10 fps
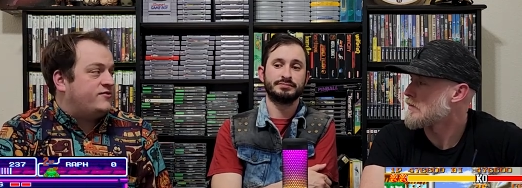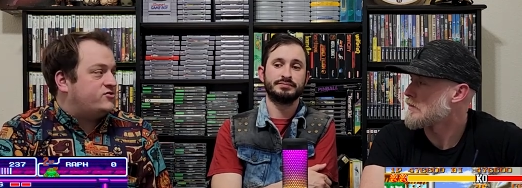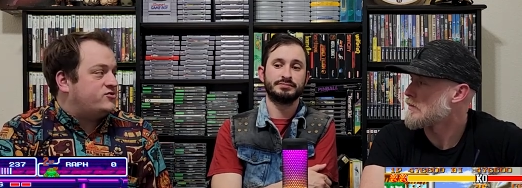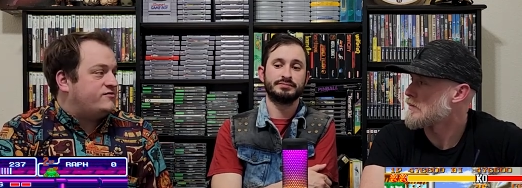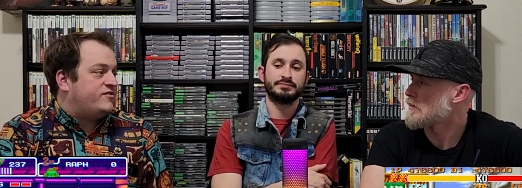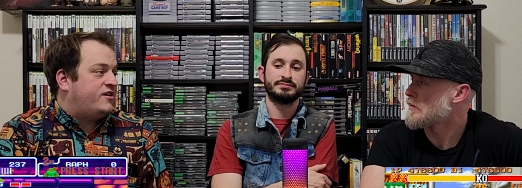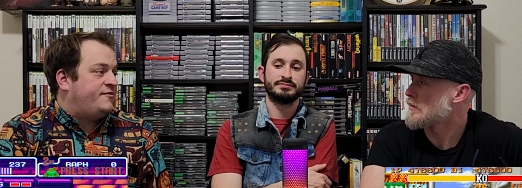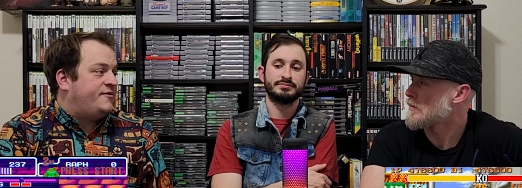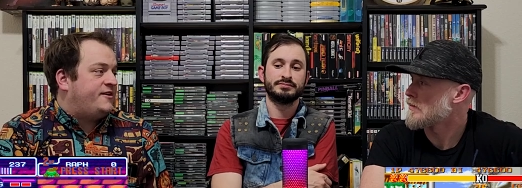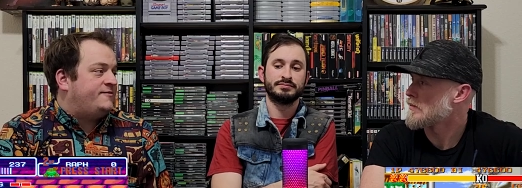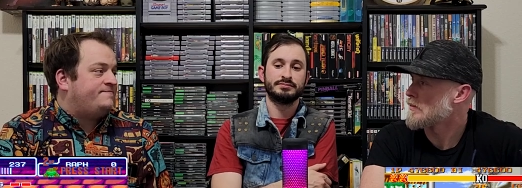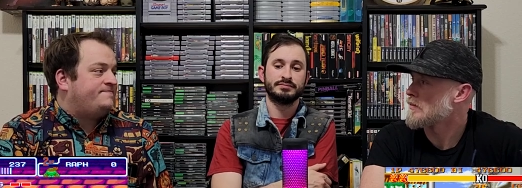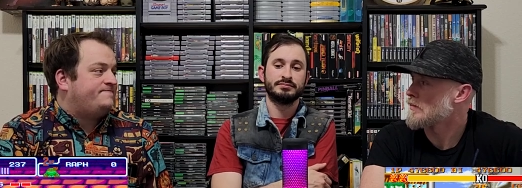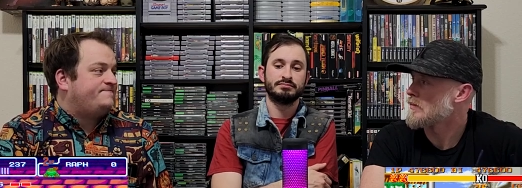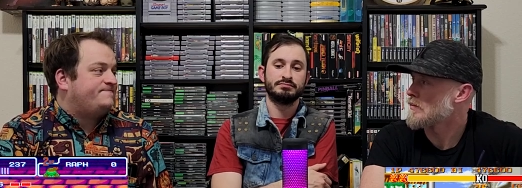Speaker 1: favorite Street Fighter, man.
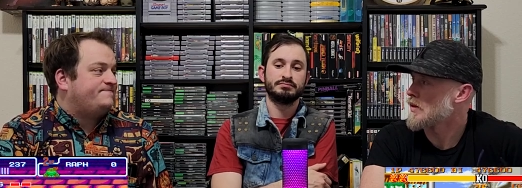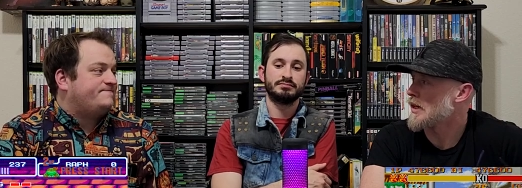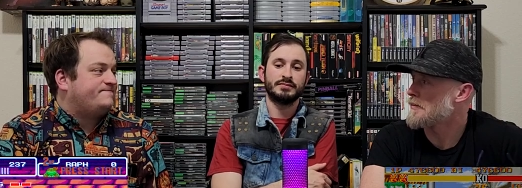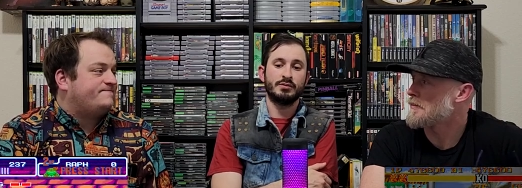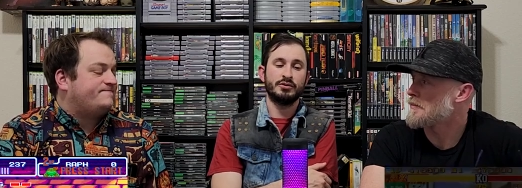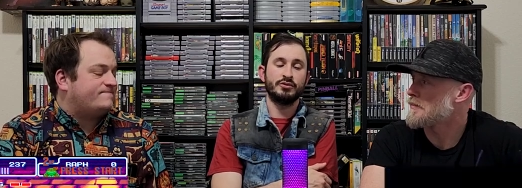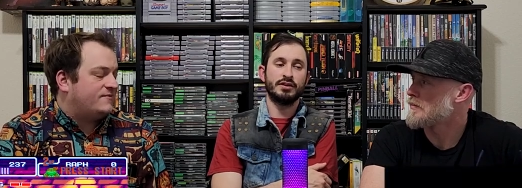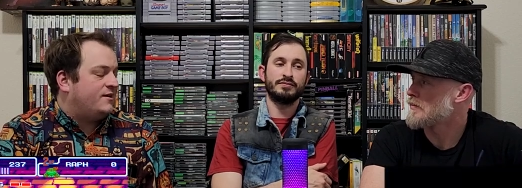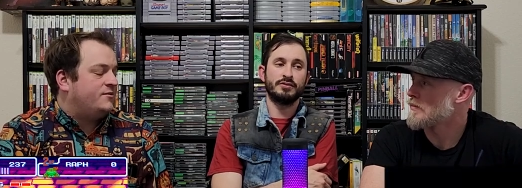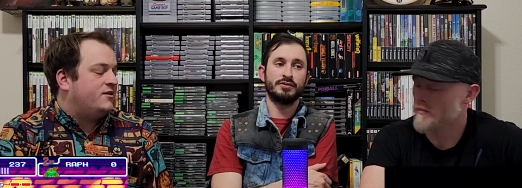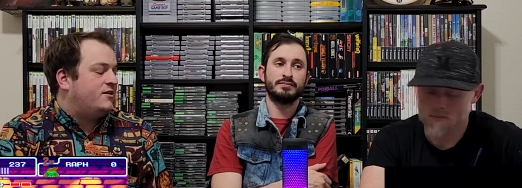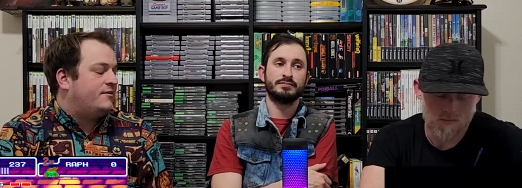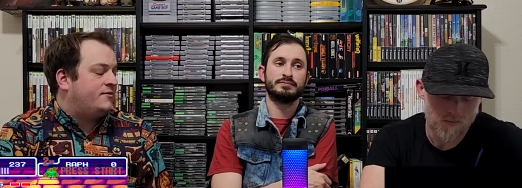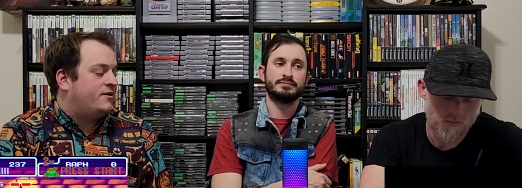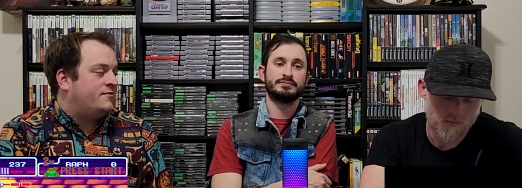Yeah, I wouldn't go that far.
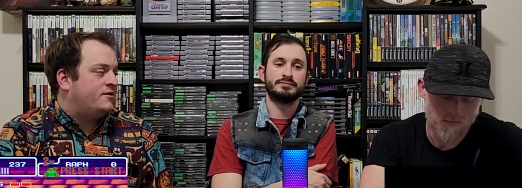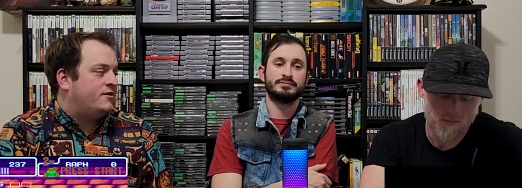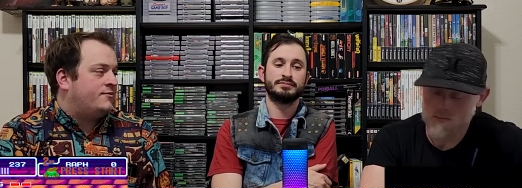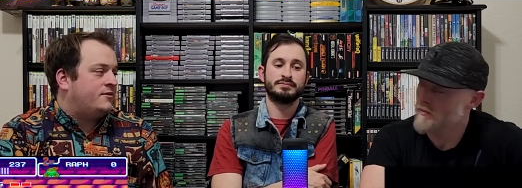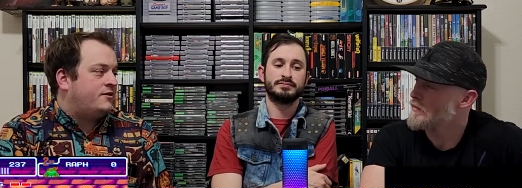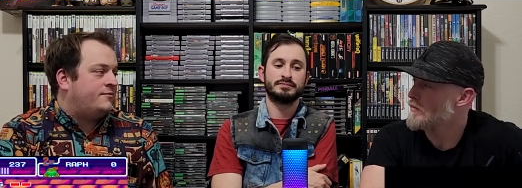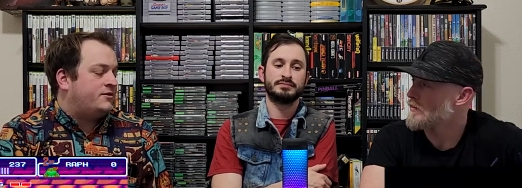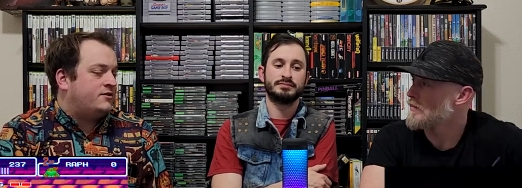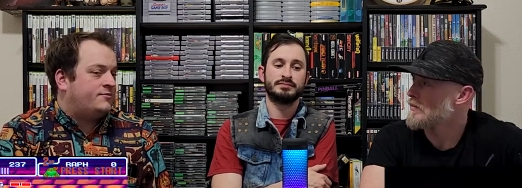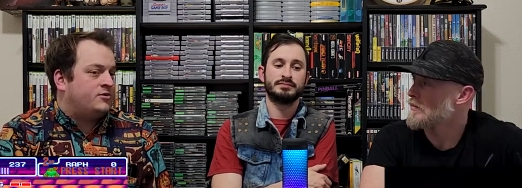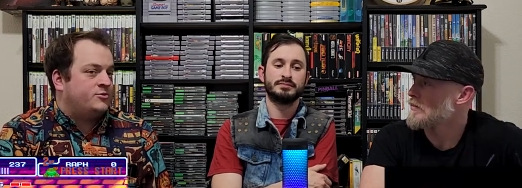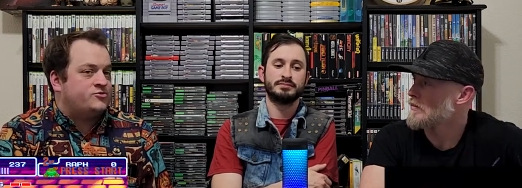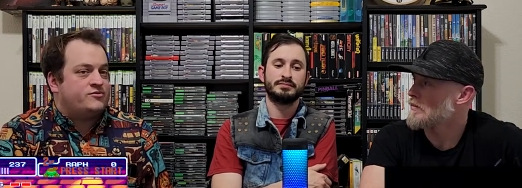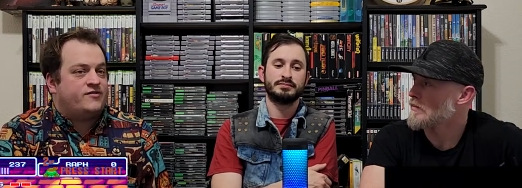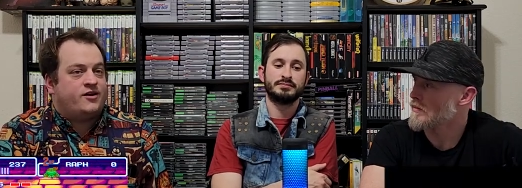I'm gonna
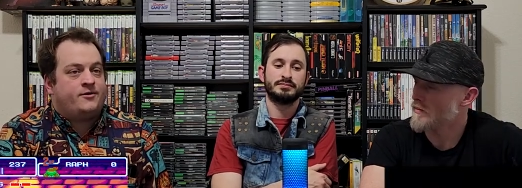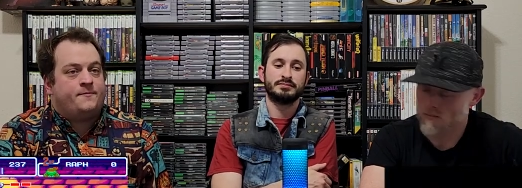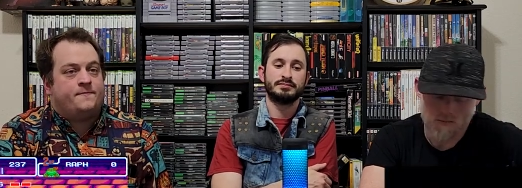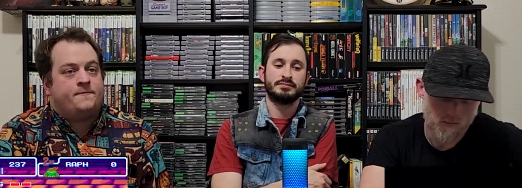go with Street Fighter.